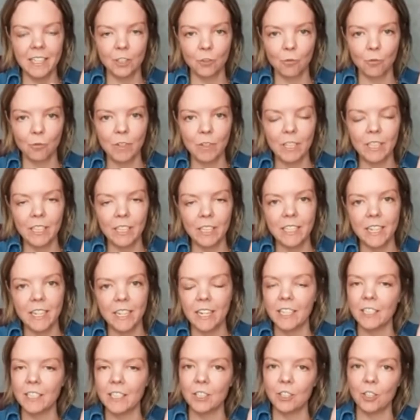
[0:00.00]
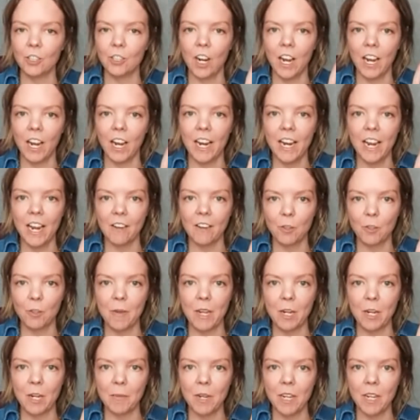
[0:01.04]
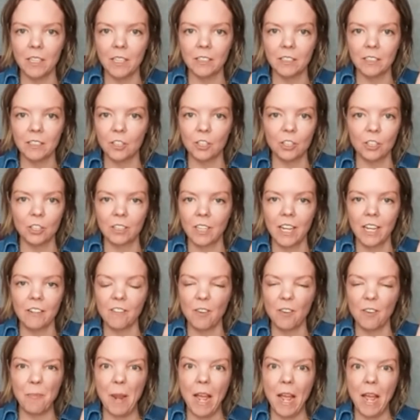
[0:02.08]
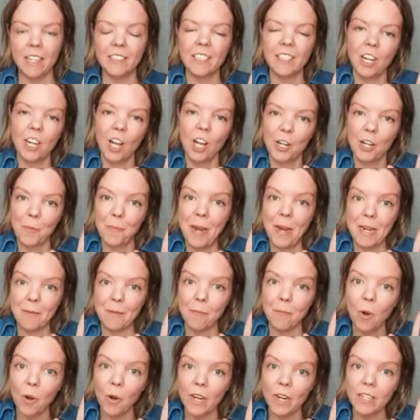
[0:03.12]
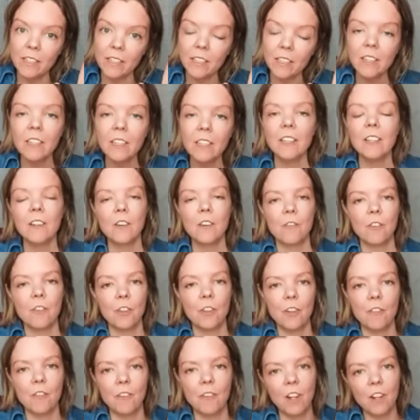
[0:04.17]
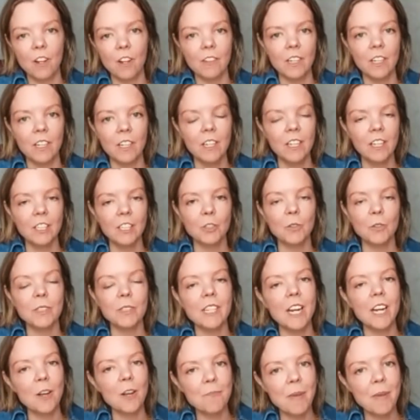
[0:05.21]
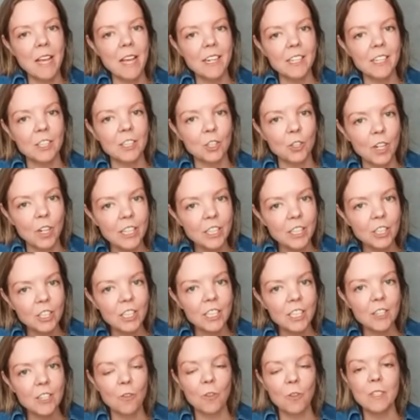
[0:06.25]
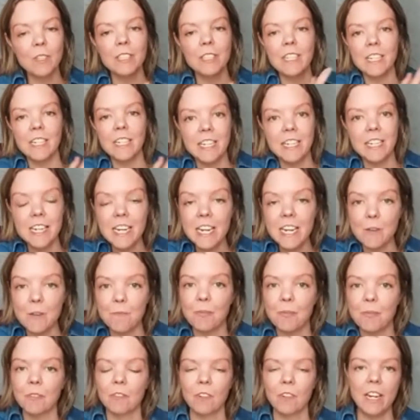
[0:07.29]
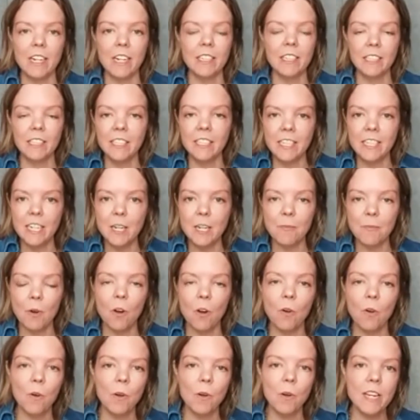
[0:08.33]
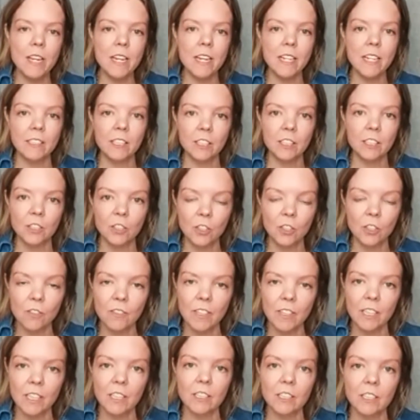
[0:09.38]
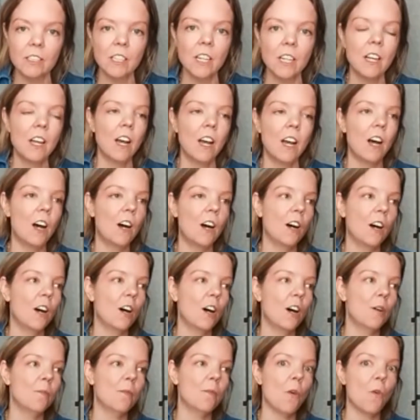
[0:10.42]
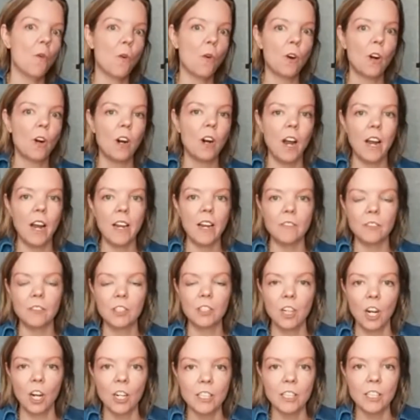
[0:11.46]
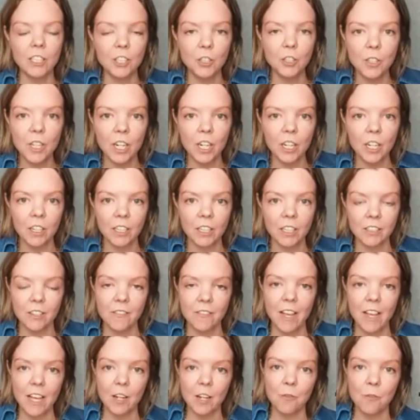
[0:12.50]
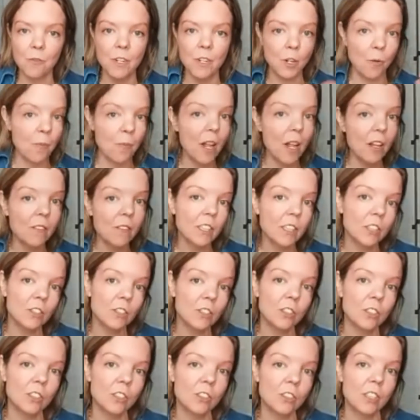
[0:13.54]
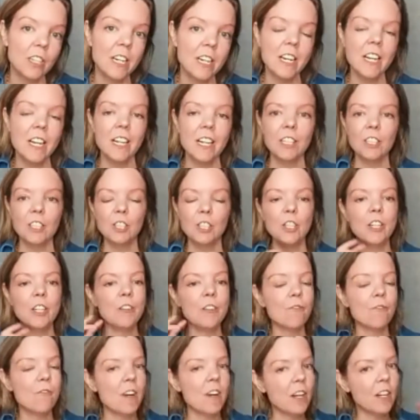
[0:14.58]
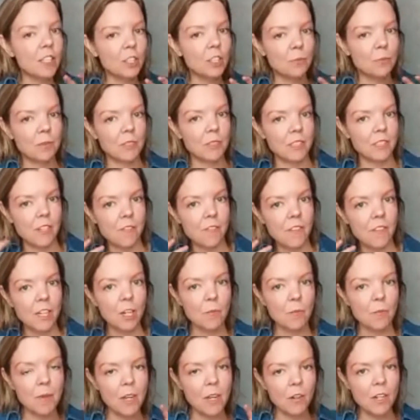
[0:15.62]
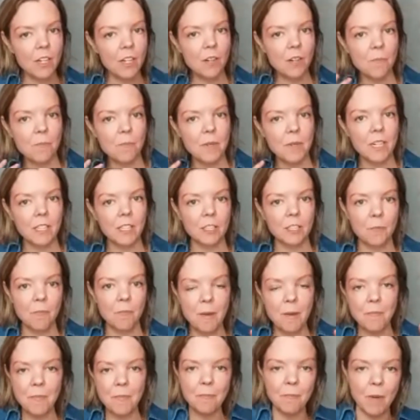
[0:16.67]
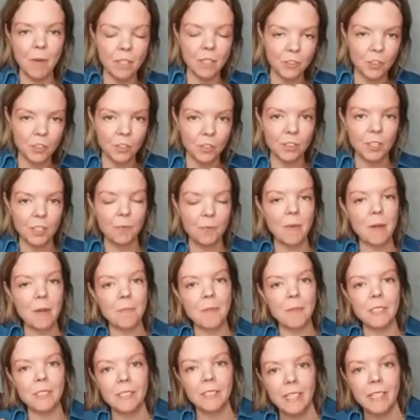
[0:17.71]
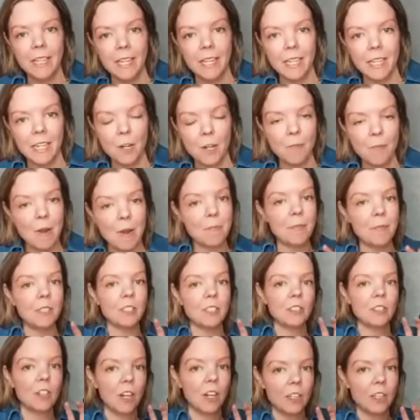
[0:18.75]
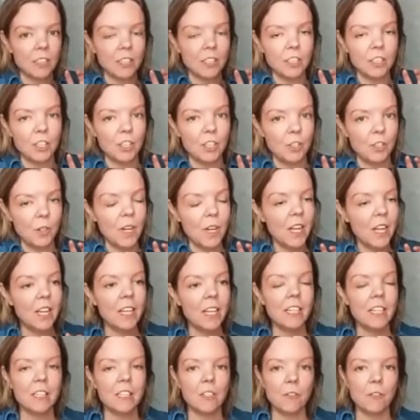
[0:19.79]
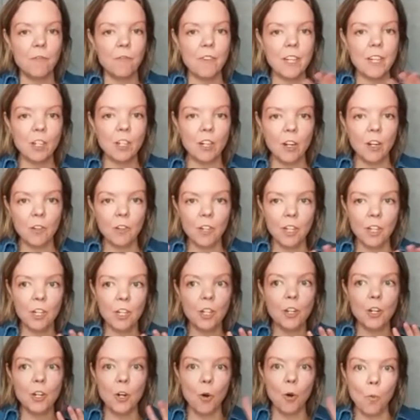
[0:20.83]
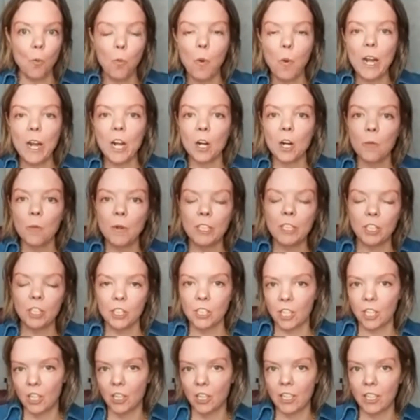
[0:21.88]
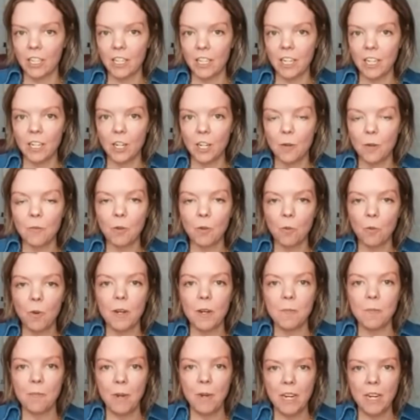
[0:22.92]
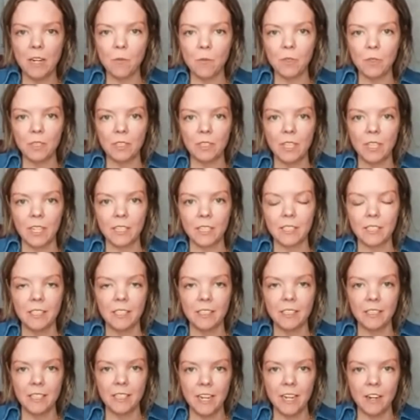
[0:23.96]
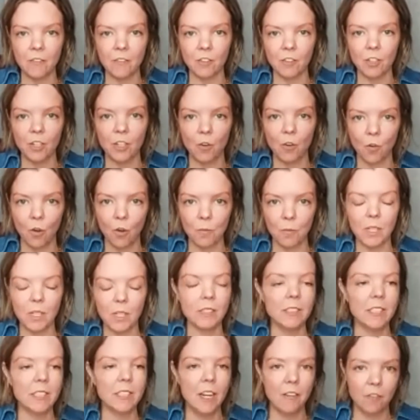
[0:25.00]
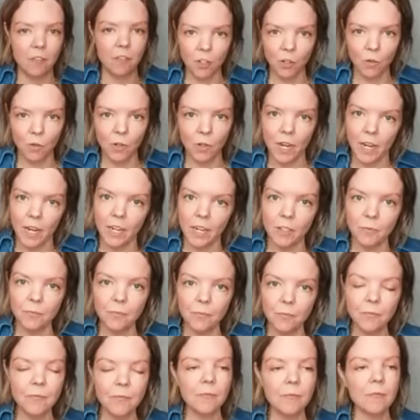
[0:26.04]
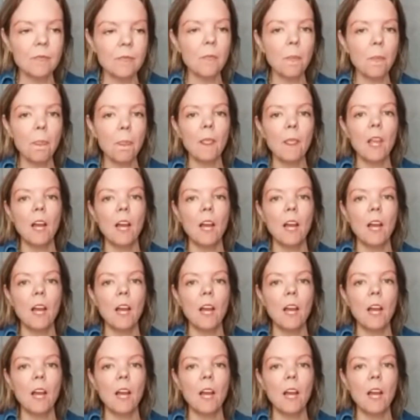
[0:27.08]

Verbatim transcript: gets really tight and dry after mm. menopause. Mm. It's just kind mm. of a mm. I call it a pain point for the vulva. So is it on penetration or is it deep, right? Is it deep? Oh, he hits the cervix, um, or I have scar tissue there because I've had, you know, pelvic surgery. So you get very specific about it because it it might be muscles, it might be skin, it might be scar tissue to figure out you know where we should target number one pain with sex is never normal it's never okay mm.